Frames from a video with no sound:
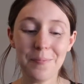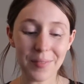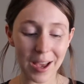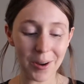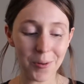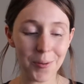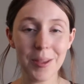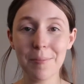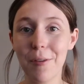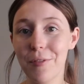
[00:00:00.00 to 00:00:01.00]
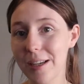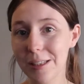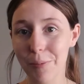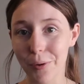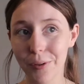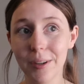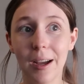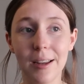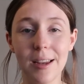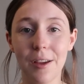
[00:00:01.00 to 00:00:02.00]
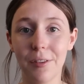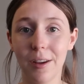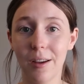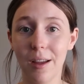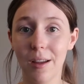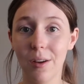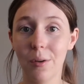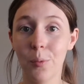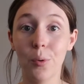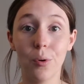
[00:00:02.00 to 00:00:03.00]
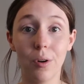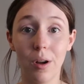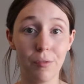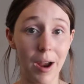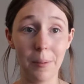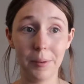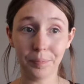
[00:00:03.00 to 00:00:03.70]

Now, with my firstborn, I never wore a wrap,